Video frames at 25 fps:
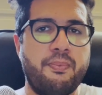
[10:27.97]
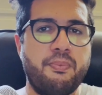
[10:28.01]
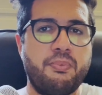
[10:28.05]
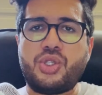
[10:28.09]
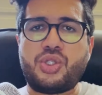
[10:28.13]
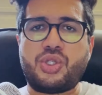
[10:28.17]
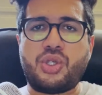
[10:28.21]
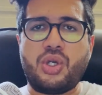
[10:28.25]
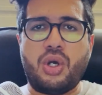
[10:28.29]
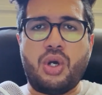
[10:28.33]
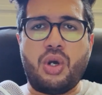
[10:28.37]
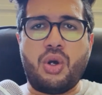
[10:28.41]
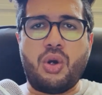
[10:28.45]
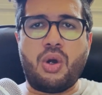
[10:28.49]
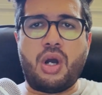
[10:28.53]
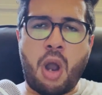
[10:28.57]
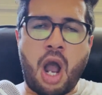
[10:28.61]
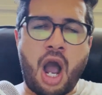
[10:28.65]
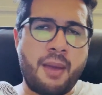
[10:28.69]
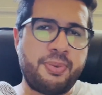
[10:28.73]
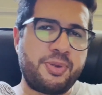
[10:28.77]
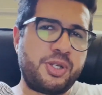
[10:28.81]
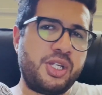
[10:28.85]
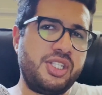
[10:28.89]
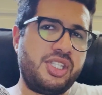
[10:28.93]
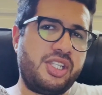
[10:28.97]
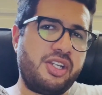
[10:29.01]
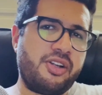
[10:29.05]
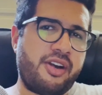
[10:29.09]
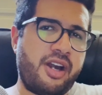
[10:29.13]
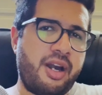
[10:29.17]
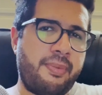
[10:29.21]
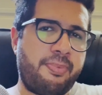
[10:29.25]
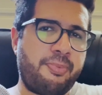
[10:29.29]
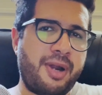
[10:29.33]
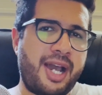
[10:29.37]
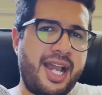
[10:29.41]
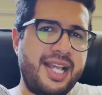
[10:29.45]
So options here
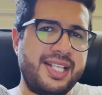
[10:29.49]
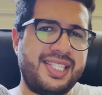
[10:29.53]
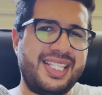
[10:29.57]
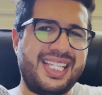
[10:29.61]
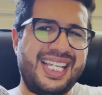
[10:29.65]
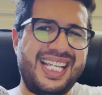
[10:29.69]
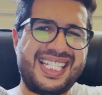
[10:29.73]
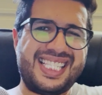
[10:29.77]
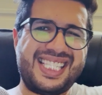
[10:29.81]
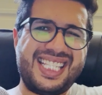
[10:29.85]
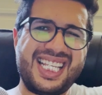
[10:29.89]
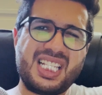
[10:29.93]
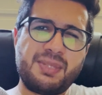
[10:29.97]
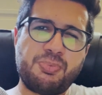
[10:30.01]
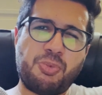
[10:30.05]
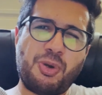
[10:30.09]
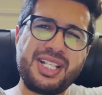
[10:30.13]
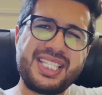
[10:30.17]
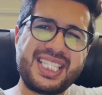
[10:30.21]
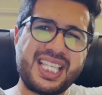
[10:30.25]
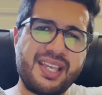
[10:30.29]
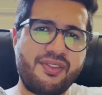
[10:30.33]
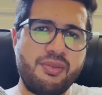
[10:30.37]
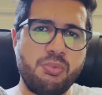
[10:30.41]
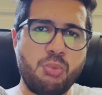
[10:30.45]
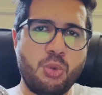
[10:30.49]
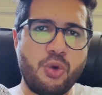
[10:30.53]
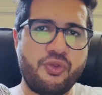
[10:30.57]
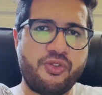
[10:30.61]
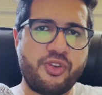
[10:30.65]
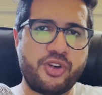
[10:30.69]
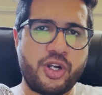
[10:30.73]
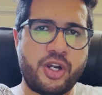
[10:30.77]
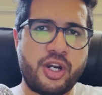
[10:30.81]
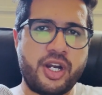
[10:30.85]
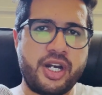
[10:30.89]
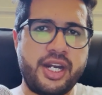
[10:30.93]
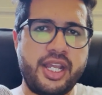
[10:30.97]
are pricing a 6.7 move
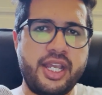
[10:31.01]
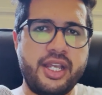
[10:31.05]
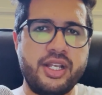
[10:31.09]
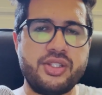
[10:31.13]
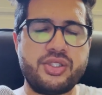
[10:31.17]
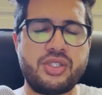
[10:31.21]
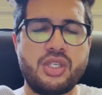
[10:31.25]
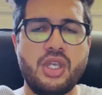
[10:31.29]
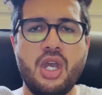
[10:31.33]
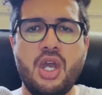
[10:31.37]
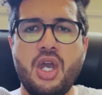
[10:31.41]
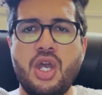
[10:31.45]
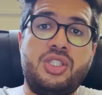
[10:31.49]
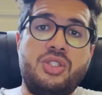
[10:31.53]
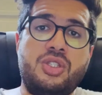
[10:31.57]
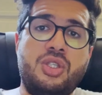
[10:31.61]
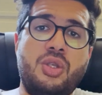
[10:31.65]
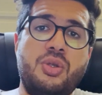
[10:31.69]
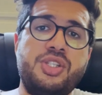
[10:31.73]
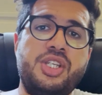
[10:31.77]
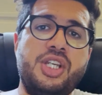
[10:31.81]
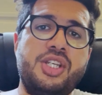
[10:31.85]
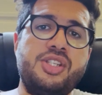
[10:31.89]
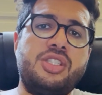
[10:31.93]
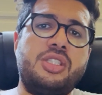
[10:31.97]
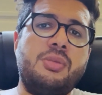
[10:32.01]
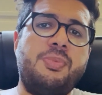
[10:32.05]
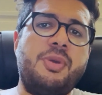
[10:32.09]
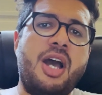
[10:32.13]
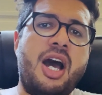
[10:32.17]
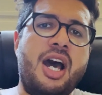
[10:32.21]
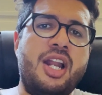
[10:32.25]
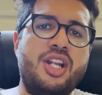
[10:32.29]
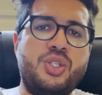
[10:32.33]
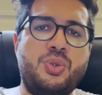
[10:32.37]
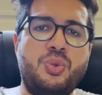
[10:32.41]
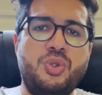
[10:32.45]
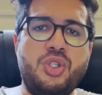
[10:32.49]
on earnings. So just to be
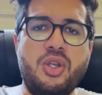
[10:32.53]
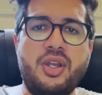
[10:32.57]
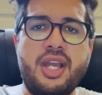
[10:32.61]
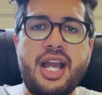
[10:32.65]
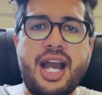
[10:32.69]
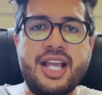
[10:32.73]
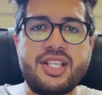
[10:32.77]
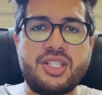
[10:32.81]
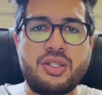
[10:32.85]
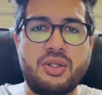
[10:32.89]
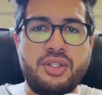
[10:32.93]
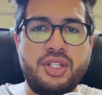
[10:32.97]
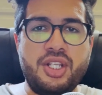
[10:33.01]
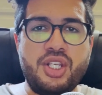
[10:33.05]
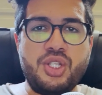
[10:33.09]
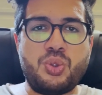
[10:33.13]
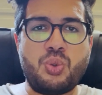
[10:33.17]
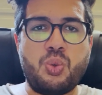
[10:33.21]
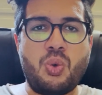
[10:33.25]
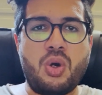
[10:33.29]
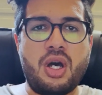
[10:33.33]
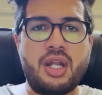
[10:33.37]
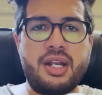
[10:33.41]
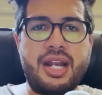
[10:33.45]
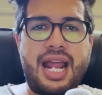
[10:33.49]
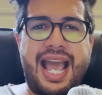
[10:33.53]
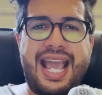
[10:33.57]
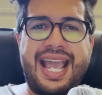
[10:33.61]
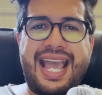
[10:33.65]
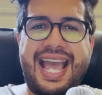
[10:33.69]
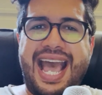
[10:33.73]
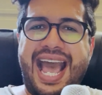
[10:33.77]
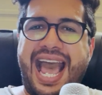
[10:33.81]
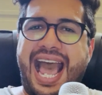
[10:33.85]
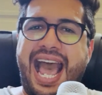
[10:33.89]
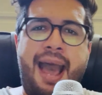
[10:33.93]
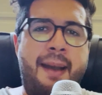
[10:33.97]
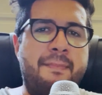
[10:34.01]
honest with you guys on this one,
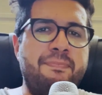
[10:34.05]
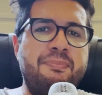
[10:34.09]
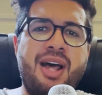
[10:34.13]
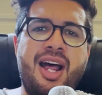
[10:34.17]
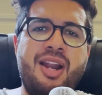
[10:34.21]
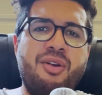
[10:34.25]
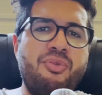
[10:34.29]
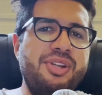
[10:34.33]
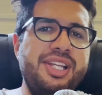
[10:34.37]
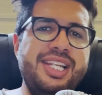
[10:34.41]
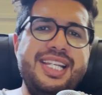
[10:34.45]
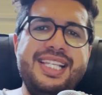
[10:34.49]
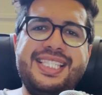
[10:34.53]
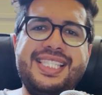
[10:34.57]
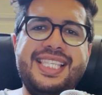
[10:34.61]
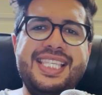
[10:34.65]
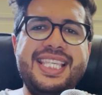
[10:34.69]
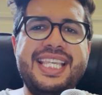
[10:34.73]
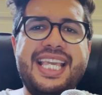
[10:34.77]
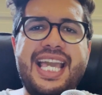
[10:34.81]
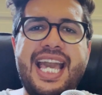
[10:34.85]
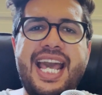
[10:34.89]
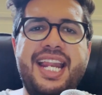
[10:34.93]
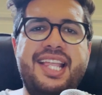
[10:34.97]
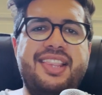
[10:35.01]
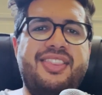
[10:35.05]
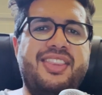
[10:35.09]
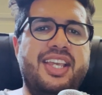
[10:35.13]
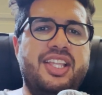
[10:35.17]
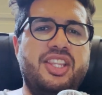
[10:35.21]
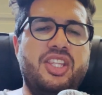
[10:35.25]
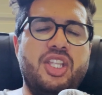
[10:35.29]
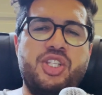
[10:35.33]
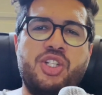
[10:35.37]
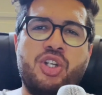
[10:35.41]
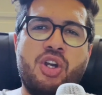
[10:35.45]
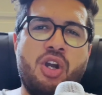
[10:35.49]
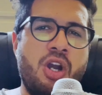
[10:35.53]
I'm not really seeing anything.
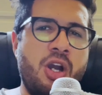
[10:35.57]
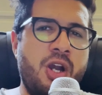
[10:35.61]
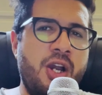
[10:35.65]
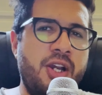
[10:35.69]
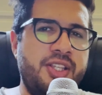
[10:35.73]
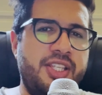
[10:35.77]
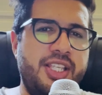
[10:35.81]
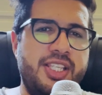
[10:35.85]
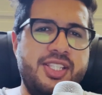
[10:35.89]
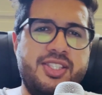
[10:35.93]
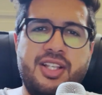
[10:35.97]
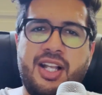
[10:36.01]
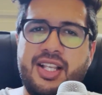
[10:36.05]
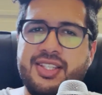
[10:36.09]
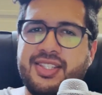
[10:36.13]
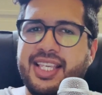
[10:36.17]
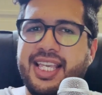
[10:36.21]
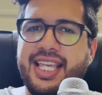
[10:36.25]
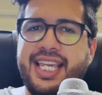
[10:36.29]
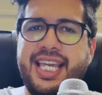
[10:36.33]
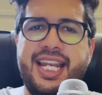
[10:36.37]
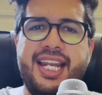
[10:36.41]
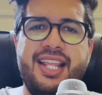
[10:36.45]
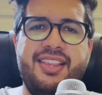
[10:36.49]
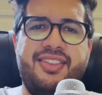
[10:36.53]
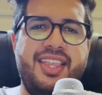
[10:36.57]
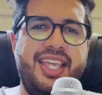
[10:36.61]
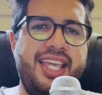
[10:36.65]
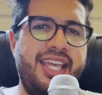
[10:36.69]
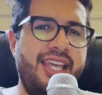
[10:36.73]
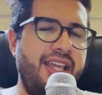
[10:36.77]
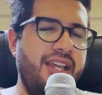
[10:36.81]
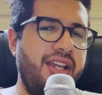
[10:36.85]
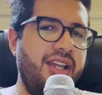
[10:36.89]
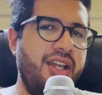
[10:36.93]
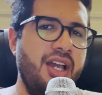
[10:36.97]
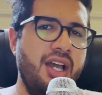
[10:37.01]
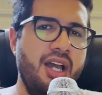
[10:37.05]
The chart is not saying
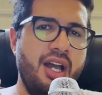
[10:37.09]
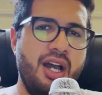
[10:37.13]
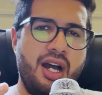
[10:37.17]
anything.